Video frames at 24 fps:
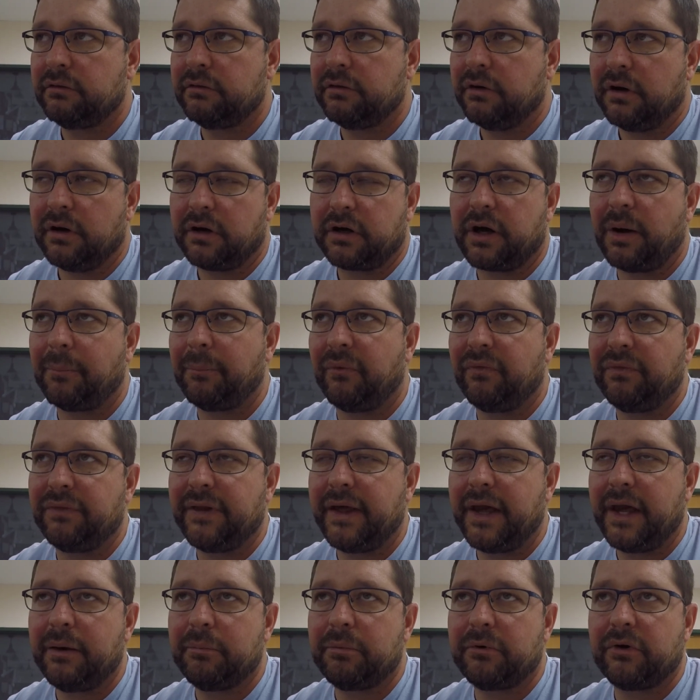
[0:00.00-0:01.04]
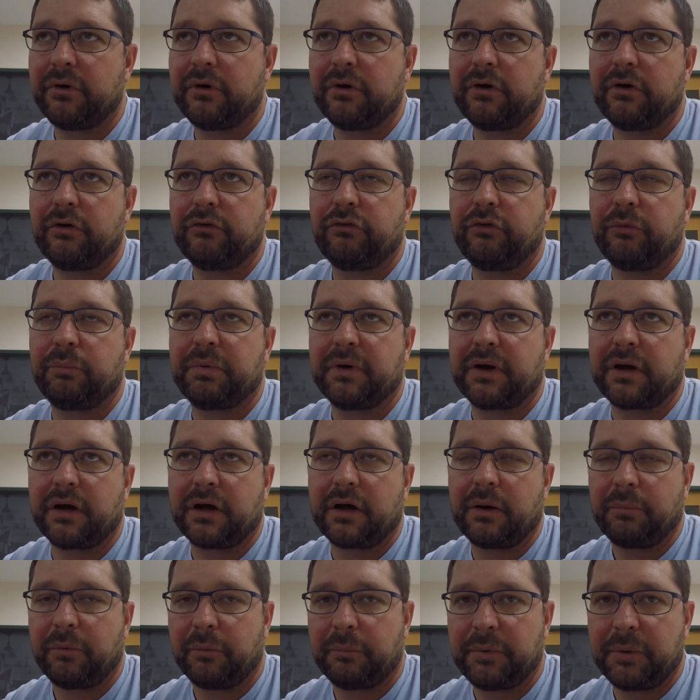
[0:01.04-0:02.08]
a couple neighbors, you pick a
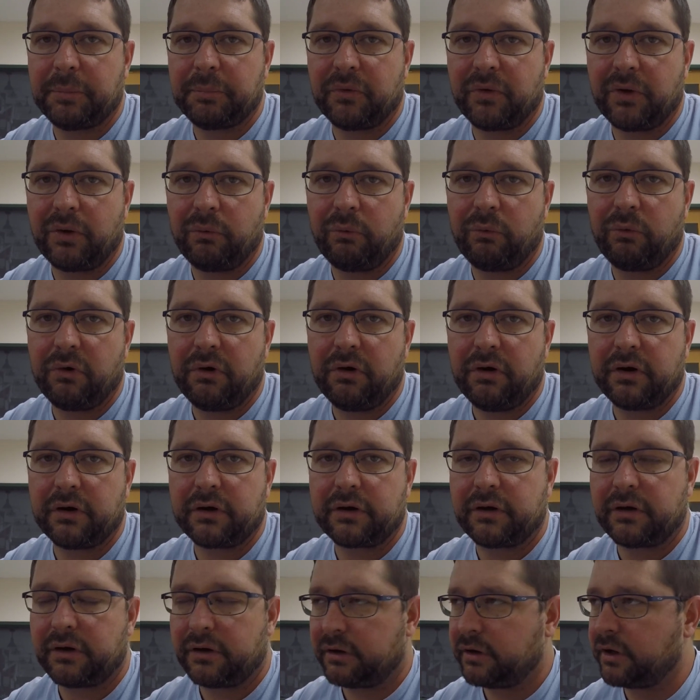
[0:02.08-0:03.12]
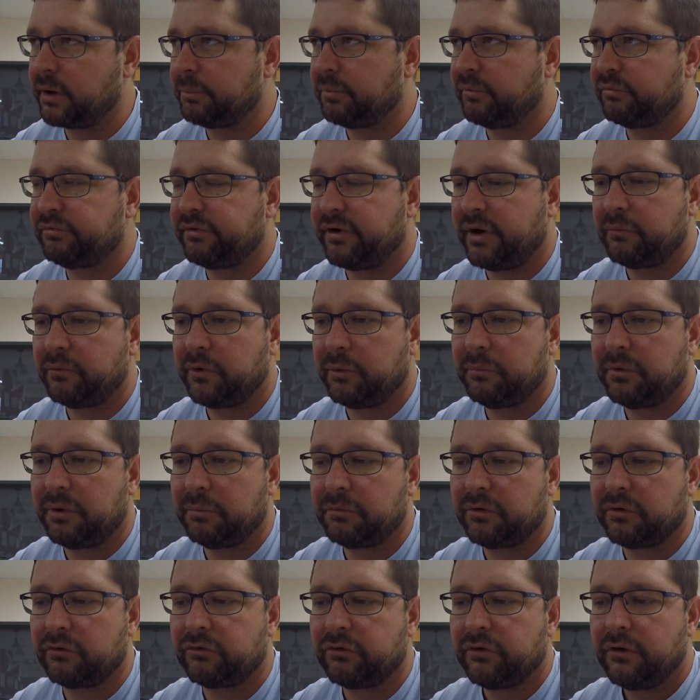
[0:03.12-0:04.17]
couple people at work, a couple family
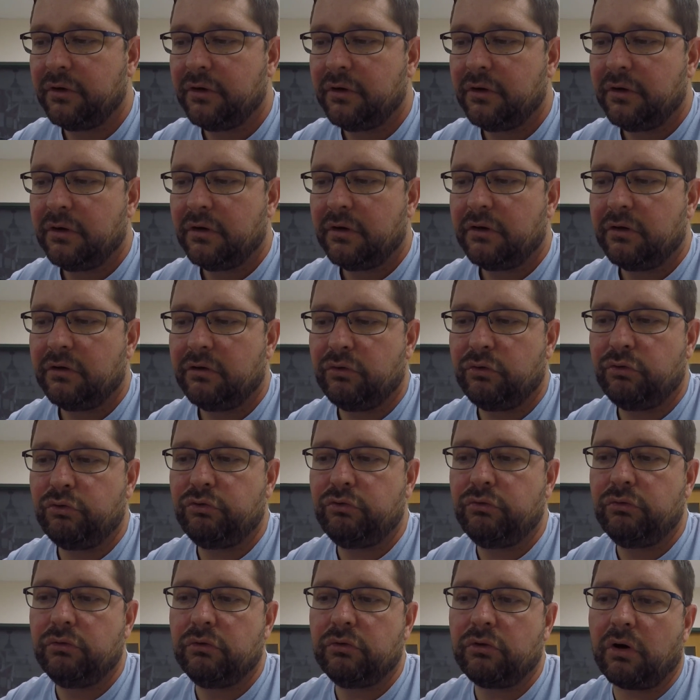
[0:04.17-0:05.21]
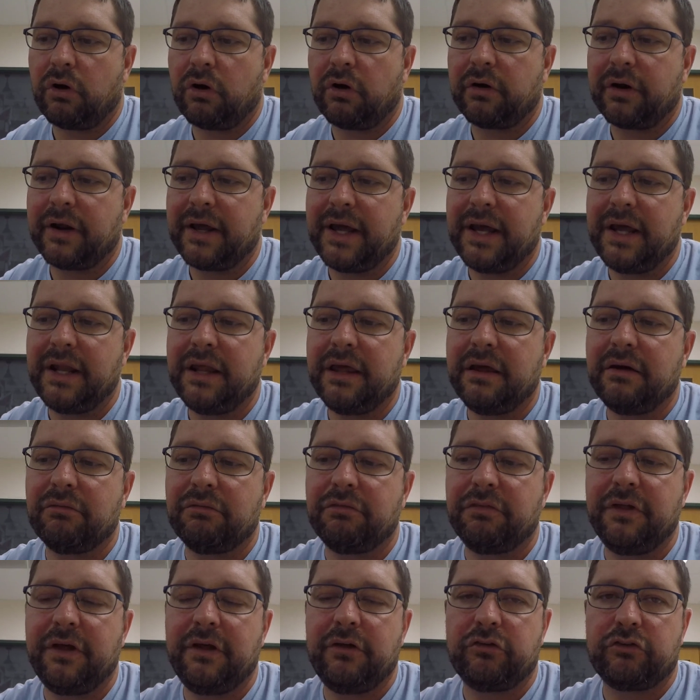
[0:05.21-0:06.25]
members. Are any of
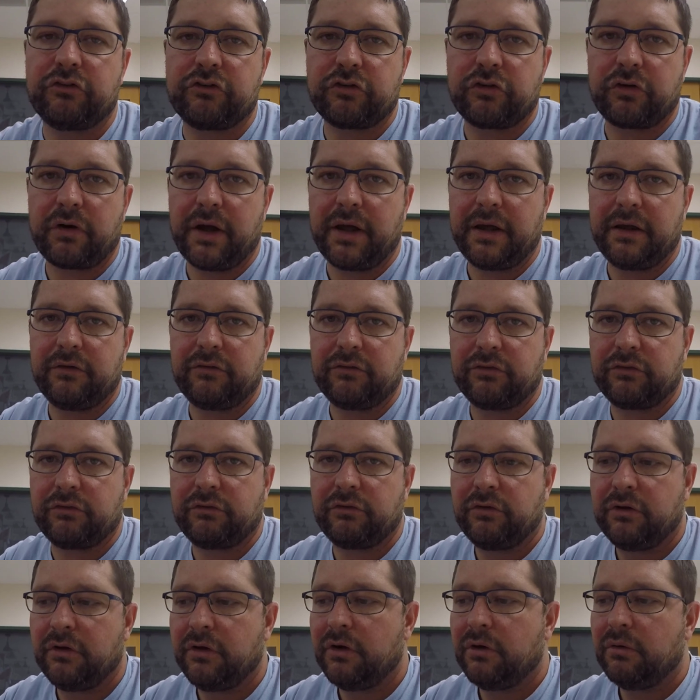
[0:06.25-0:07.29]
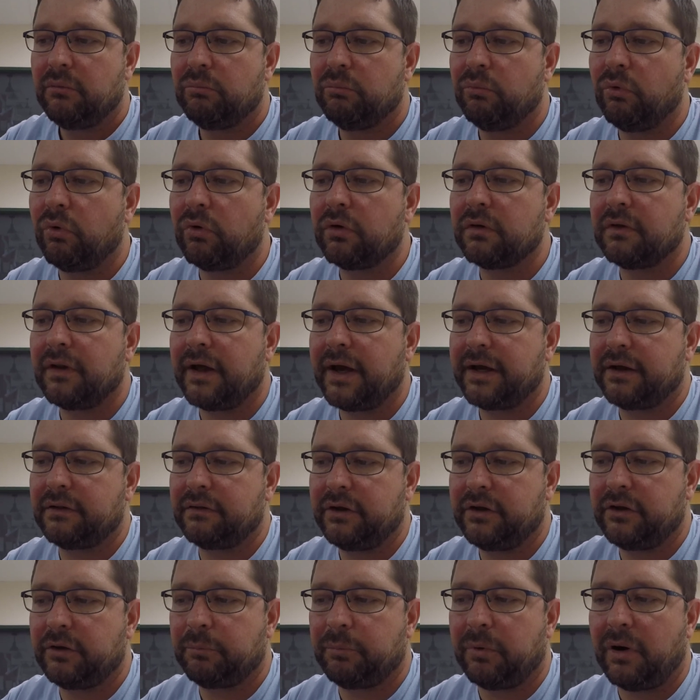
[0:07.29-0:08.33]
these traits more
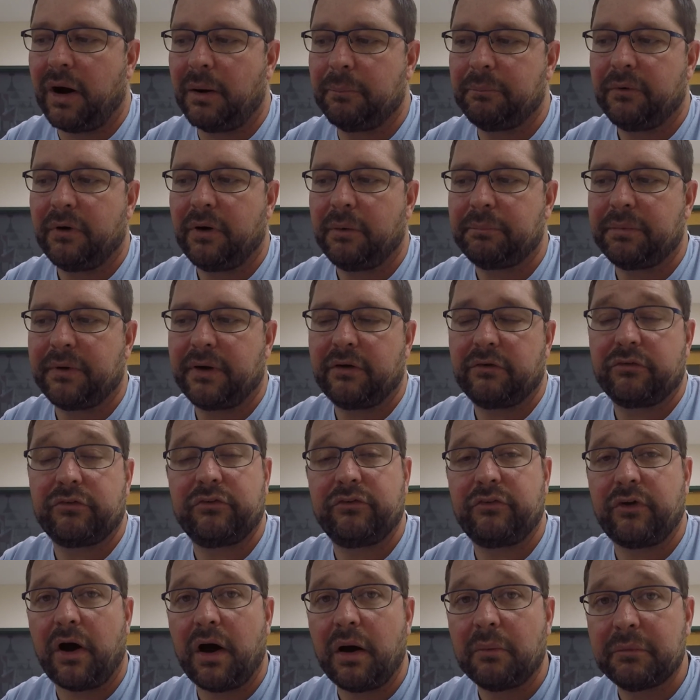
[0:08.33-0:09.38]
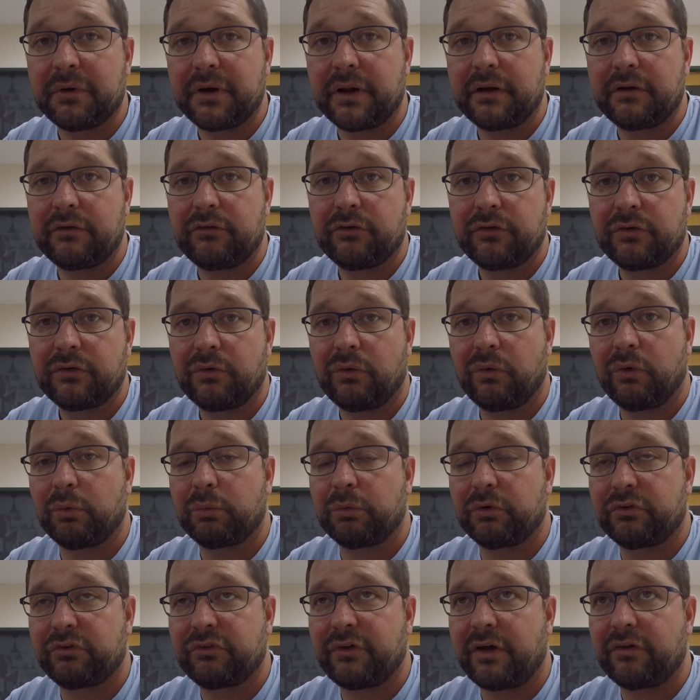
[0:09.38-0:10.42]
likely to pop up as dominant or
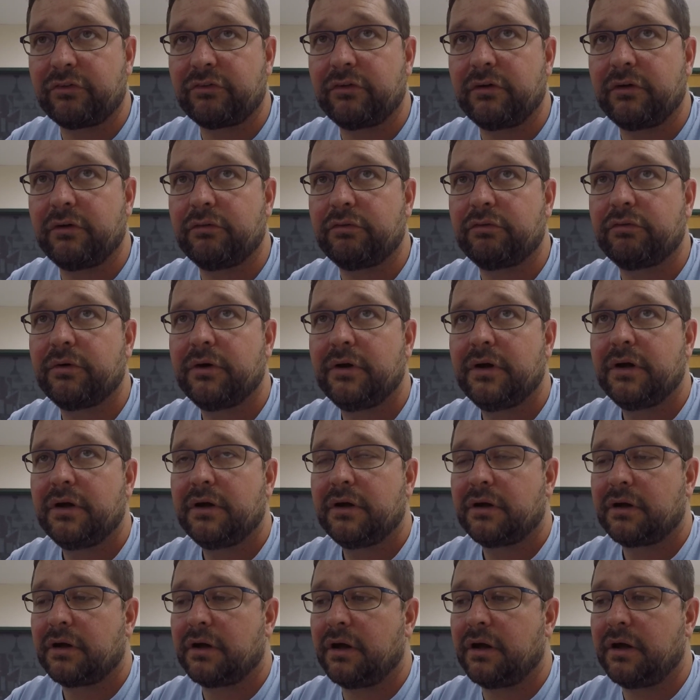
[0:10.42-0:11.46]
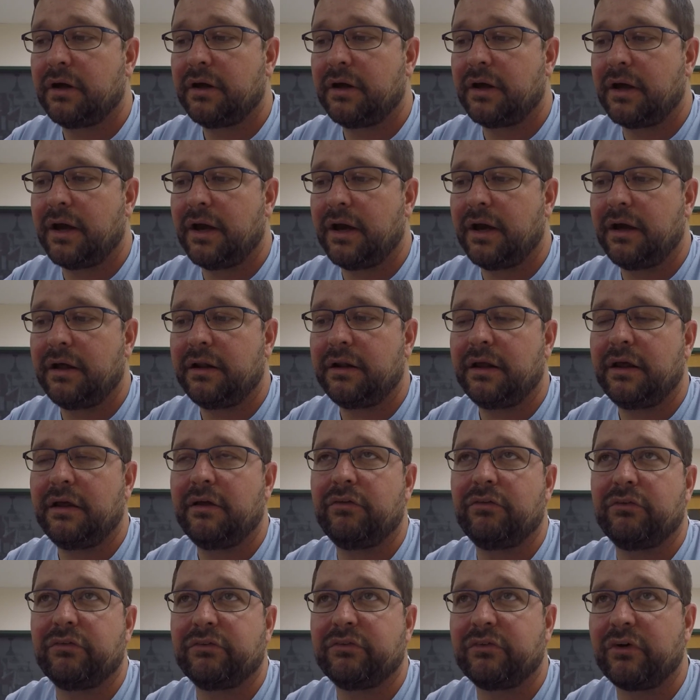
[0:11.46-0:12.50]
recessive? Okay? And
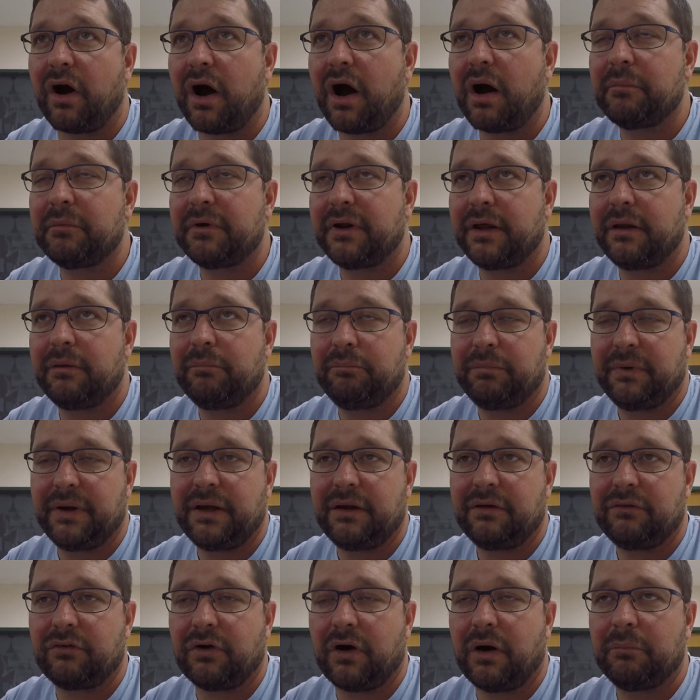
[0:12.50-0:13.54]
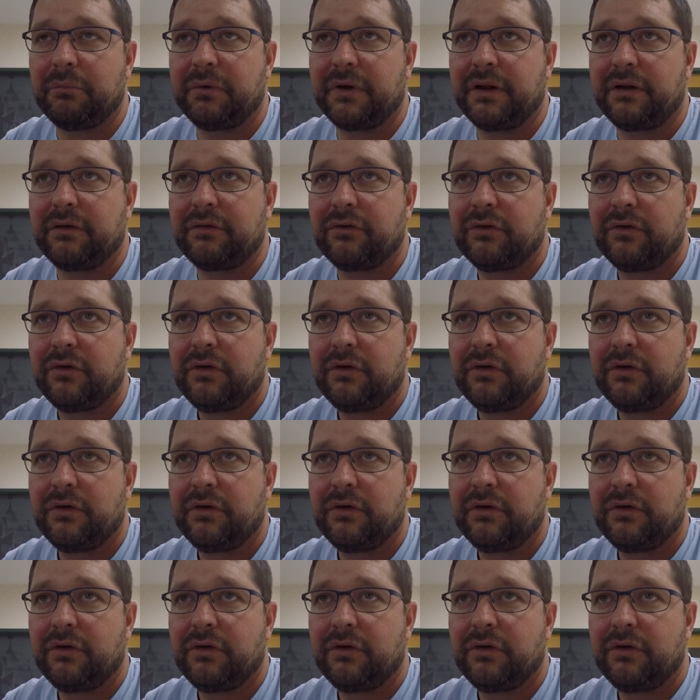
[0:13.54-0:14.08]
is being dominant,